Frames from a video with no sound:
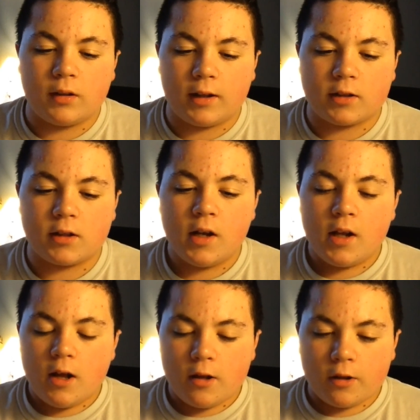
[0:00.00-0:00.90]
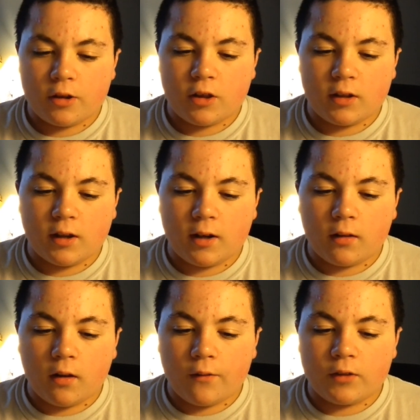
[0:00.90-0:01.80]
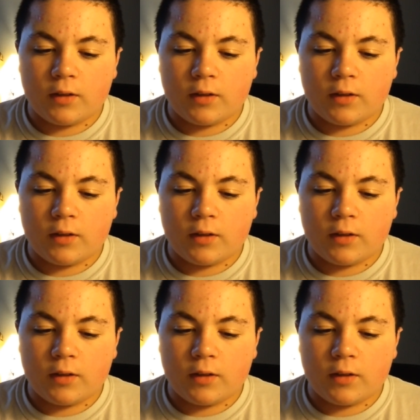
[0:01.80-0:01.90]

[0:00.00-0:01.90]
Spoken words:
And that's another thing that I loved.